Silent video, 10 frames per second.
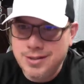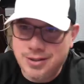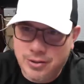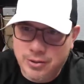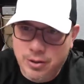
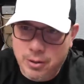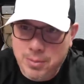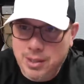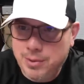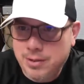The good luck
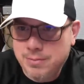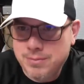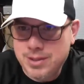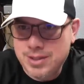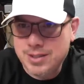baby.
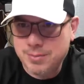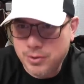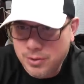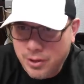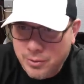He's had some
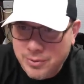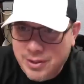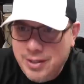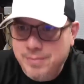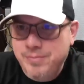good luck with
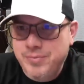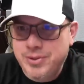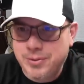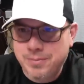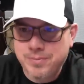that.
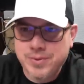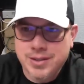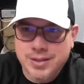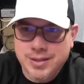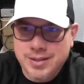So,
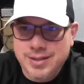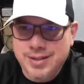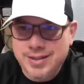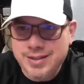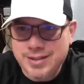
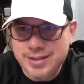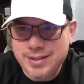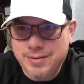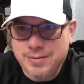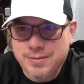
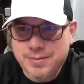yeah.